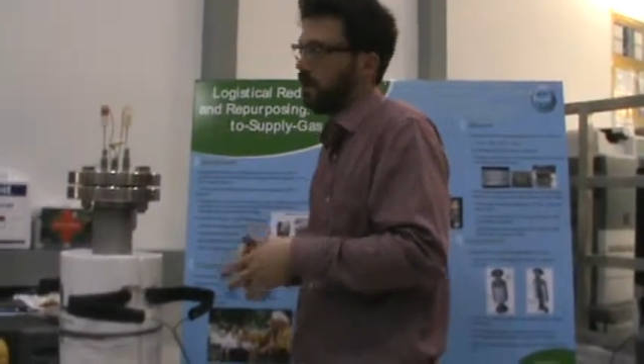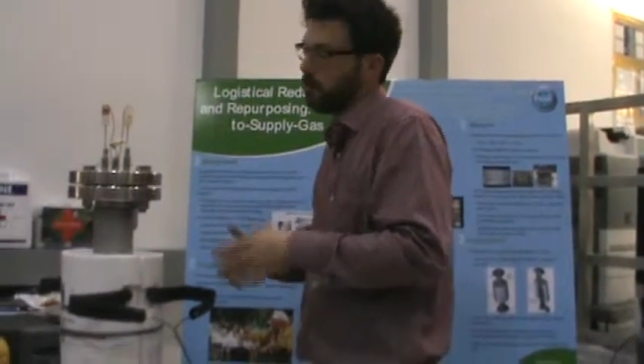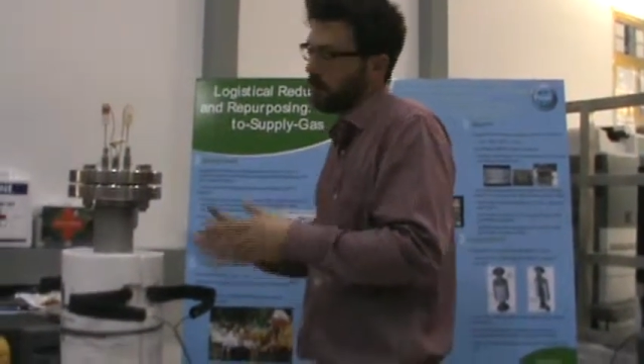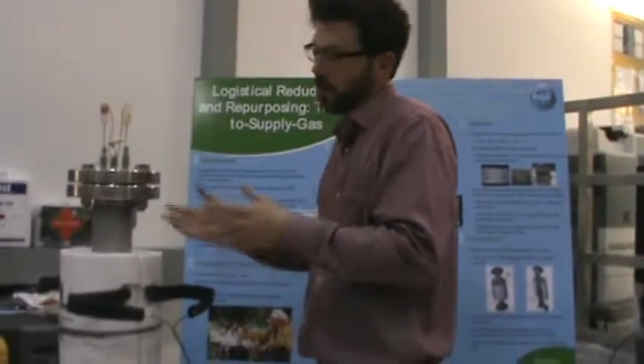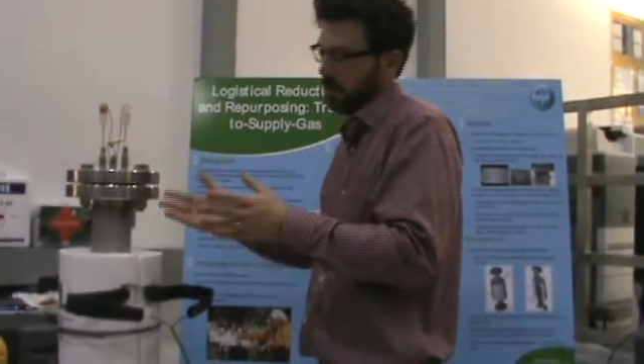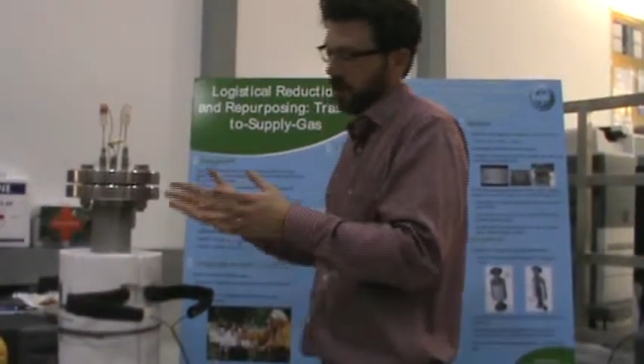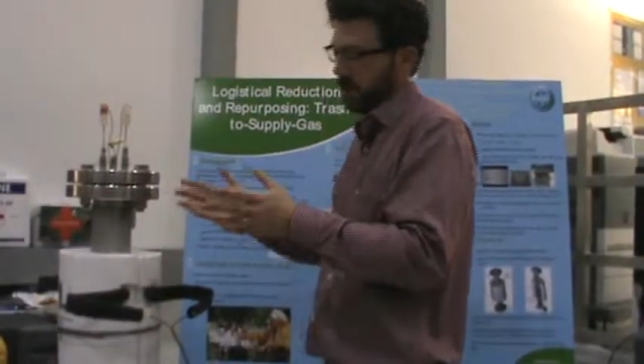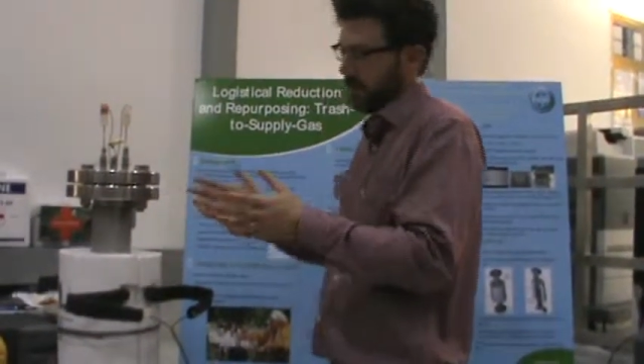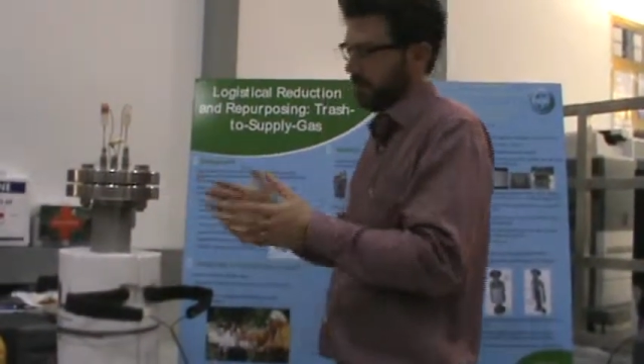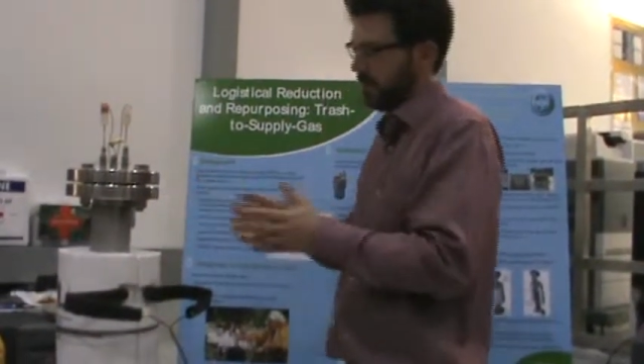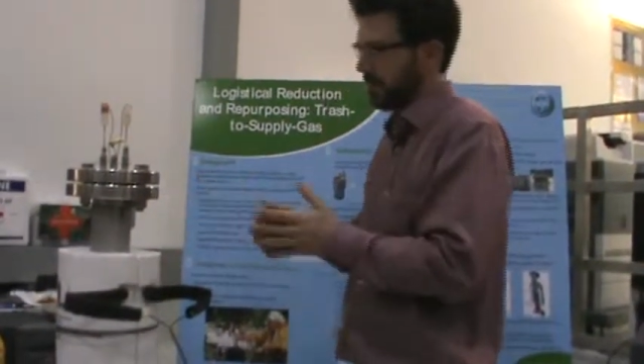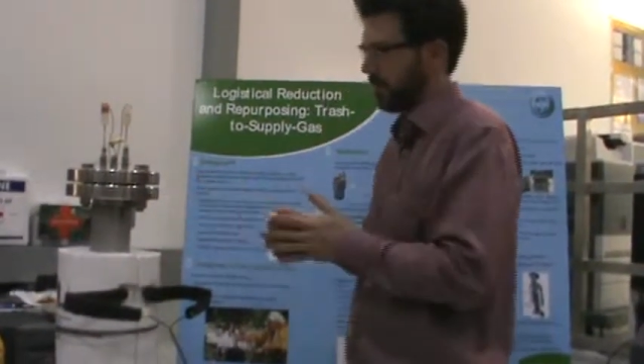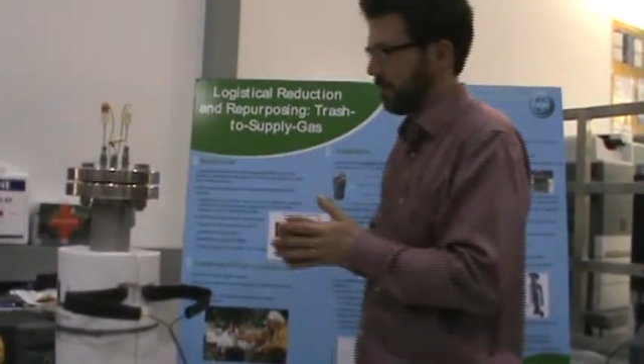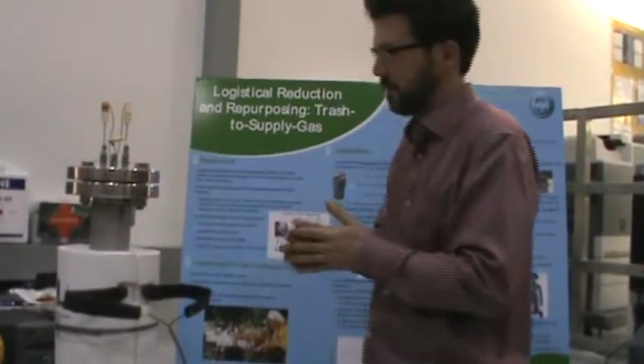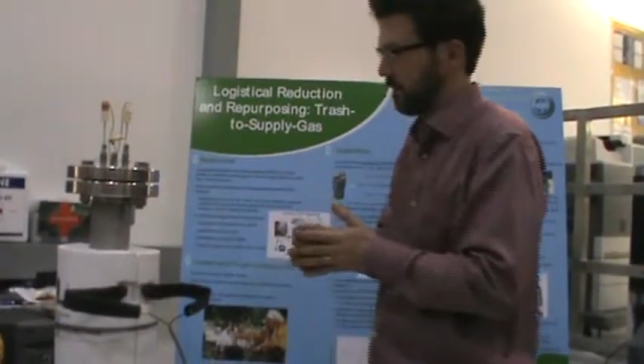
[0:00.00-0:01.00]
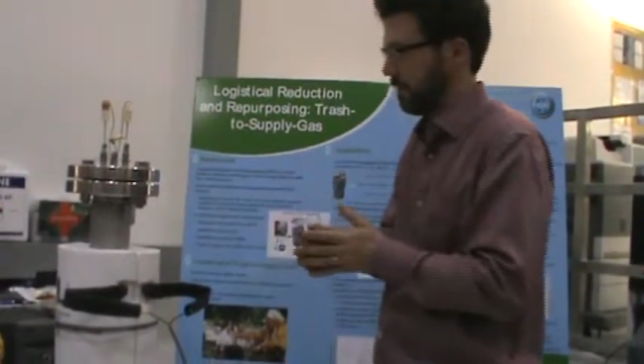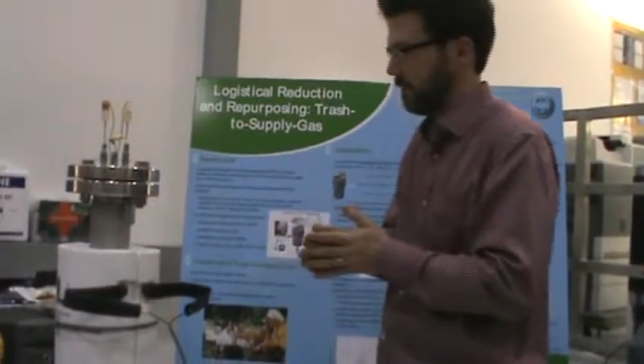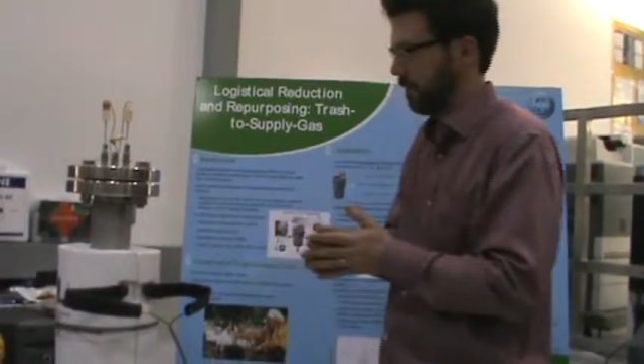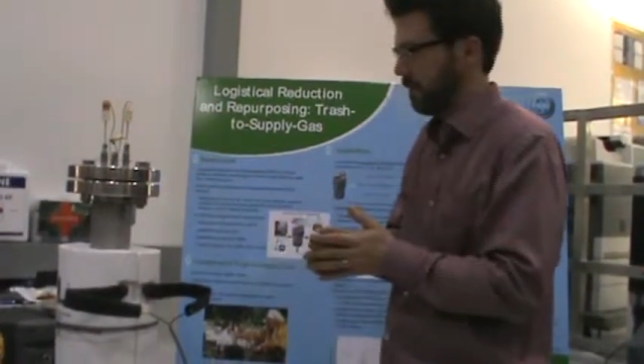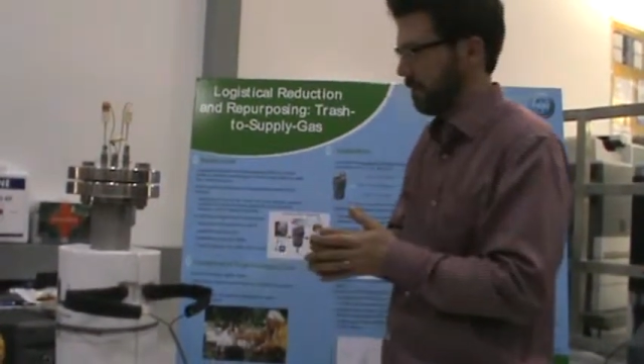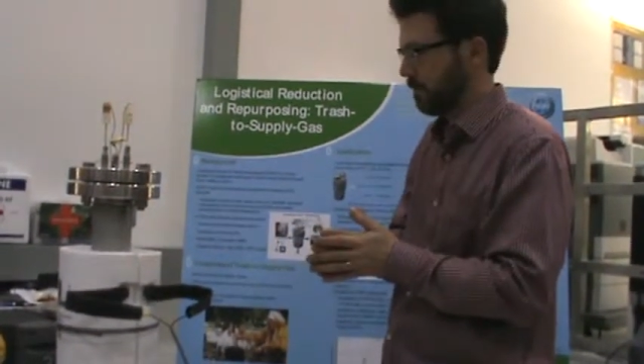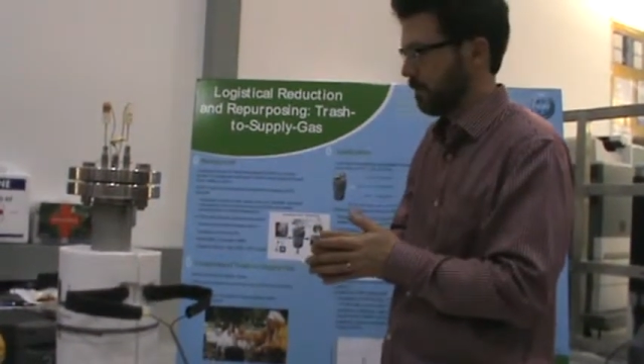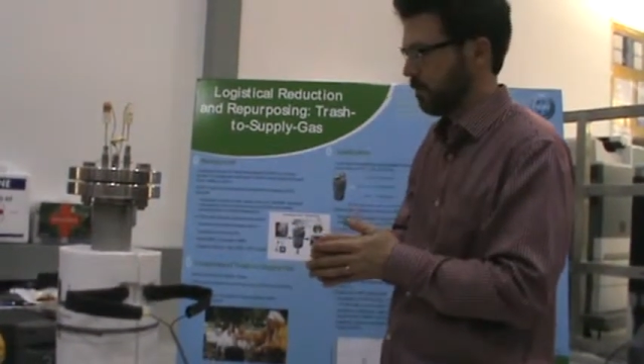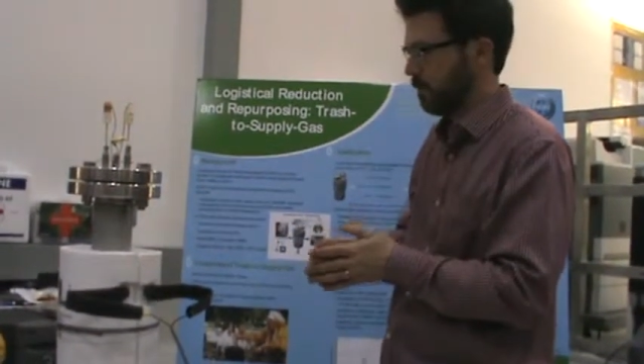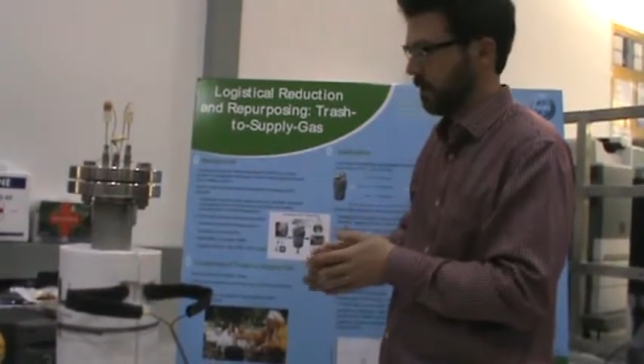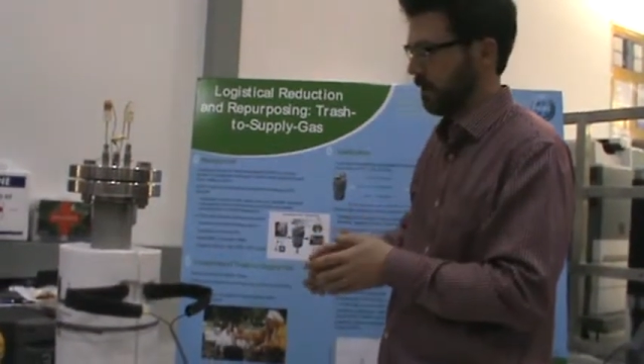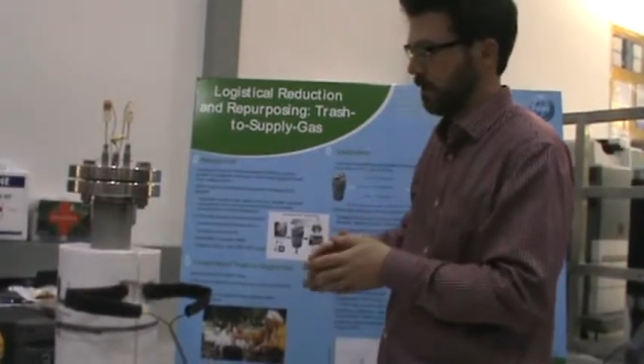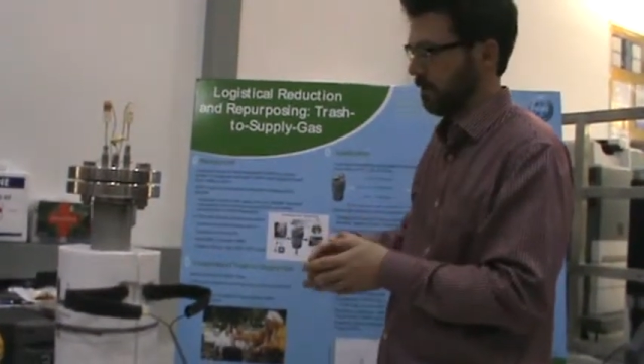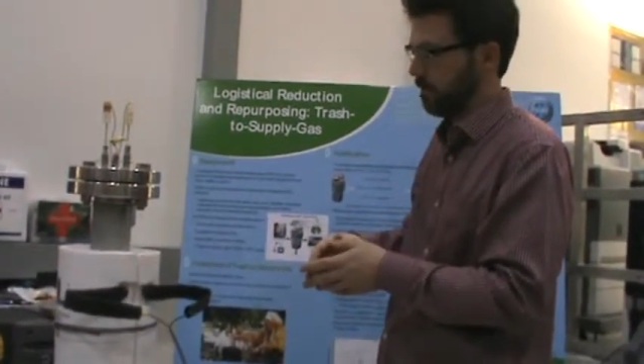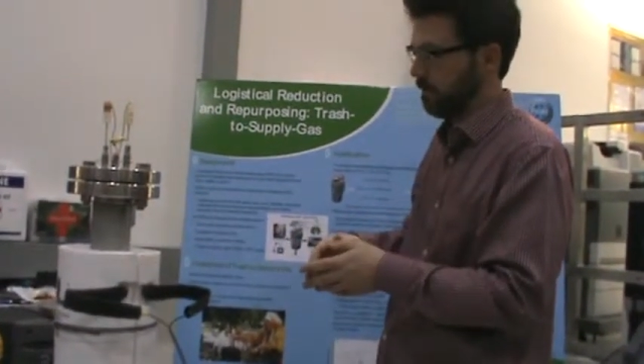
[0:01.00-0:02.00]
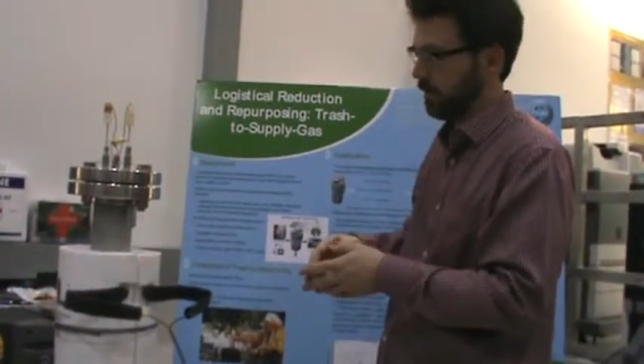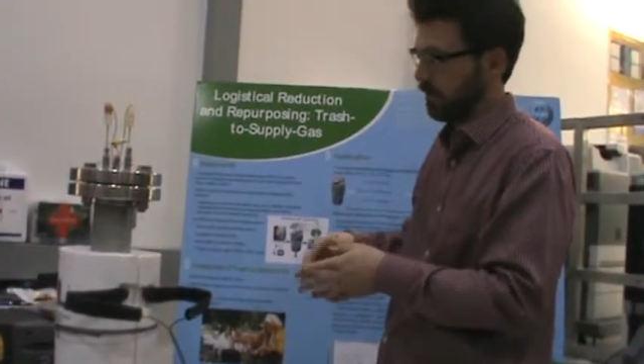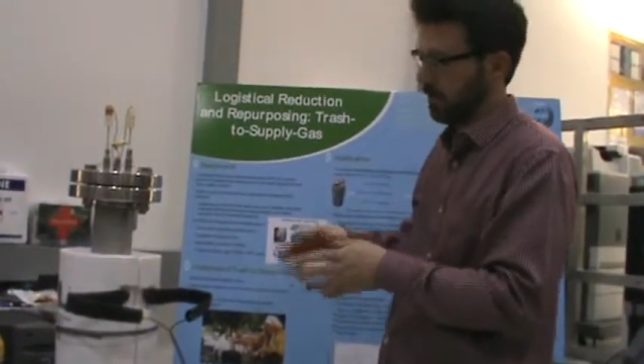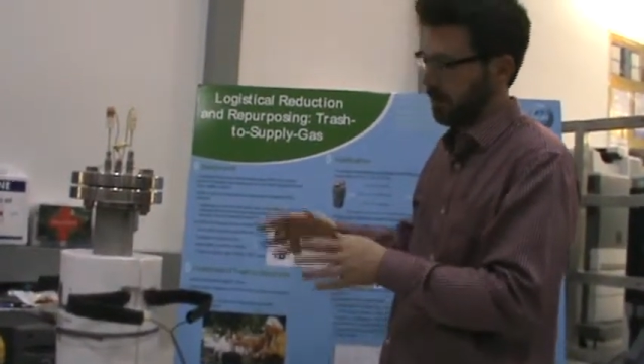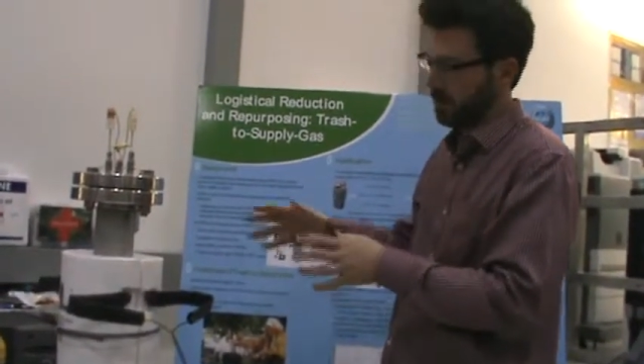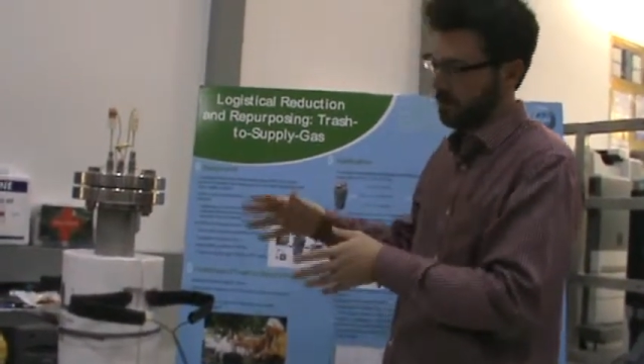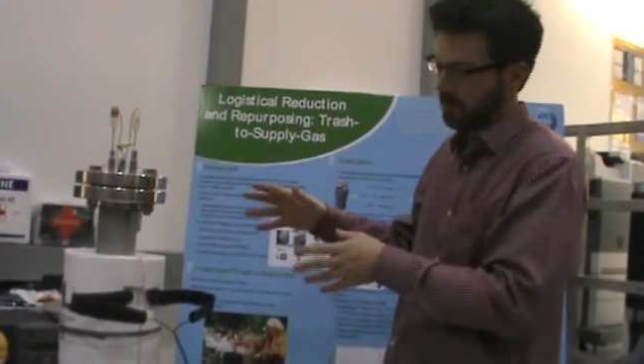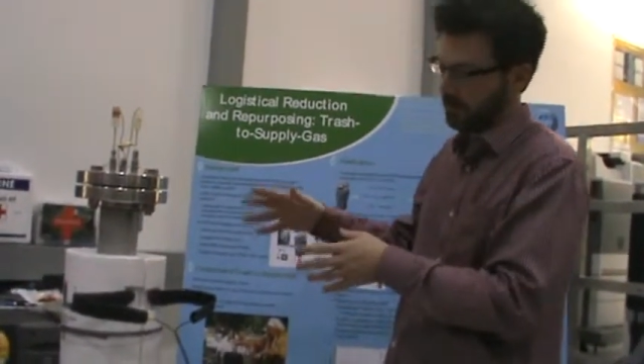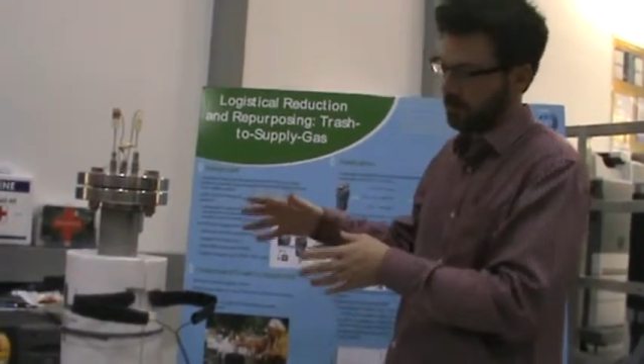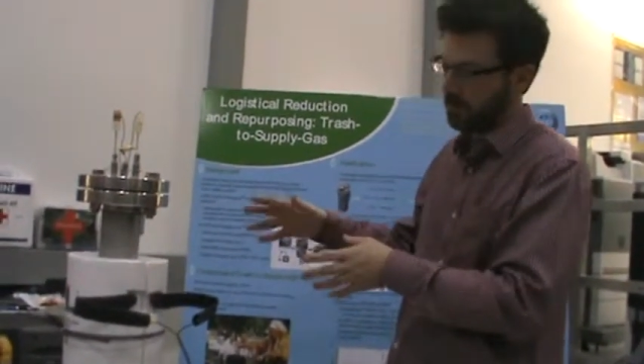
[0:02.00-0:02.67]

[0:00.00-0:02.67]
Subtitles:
And one of the very